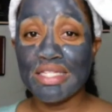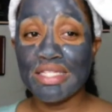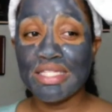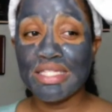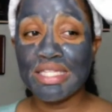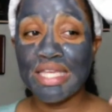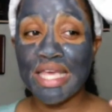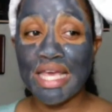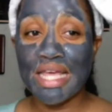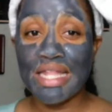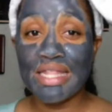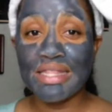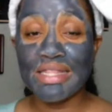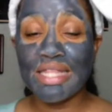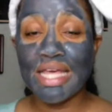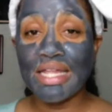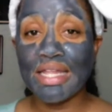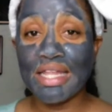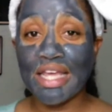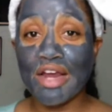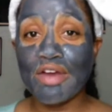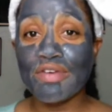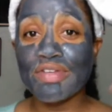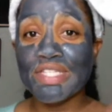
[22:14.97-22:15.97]
skin, that
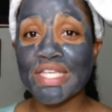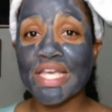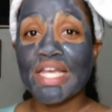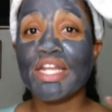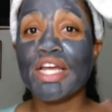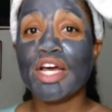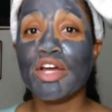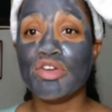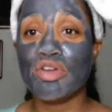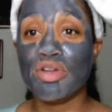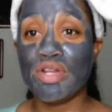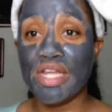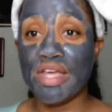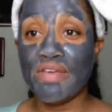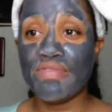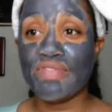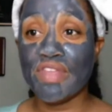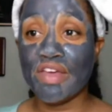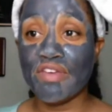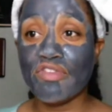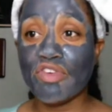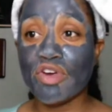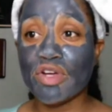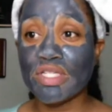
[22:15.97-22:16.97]
layer of skin underneath
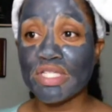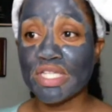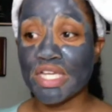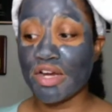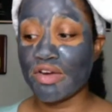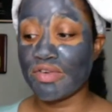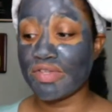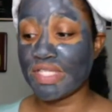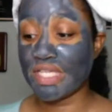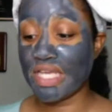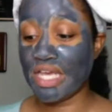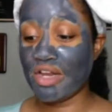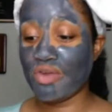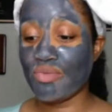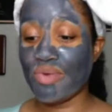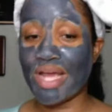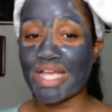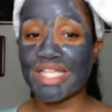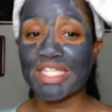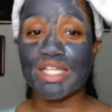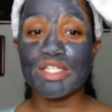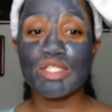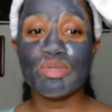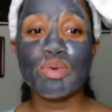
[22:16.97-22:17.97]
that first layer of skin, right?
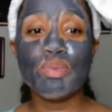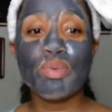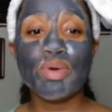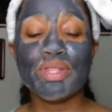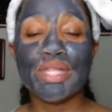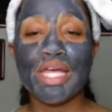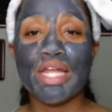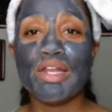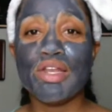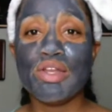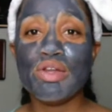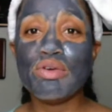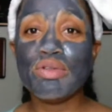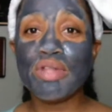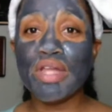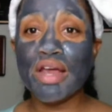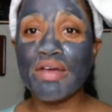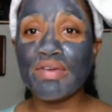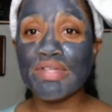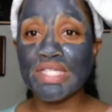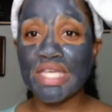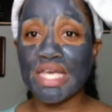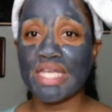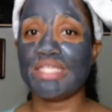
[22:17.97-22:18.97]
Because we want that new layer
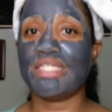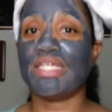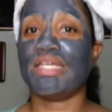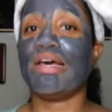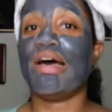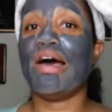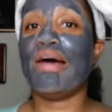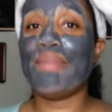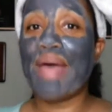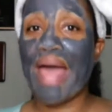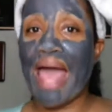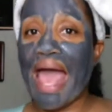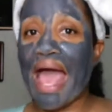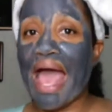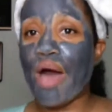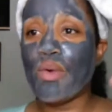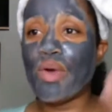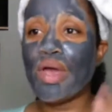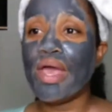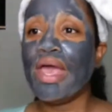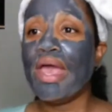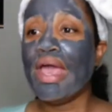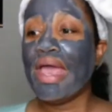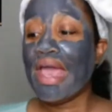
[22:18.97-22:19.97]
of skin to come out
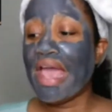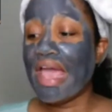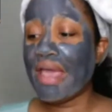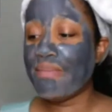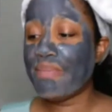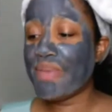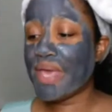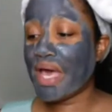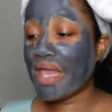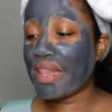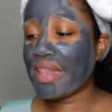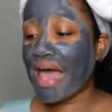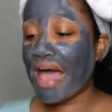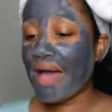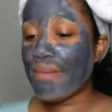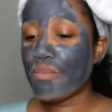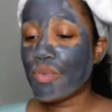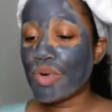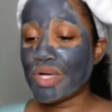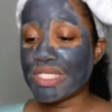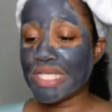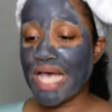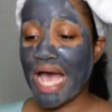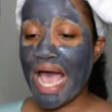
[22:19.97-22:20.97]
and be a lot
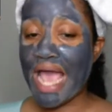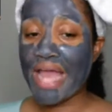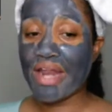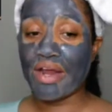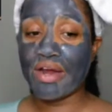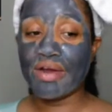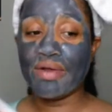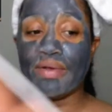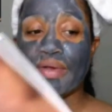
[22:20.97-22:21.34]
more tighter.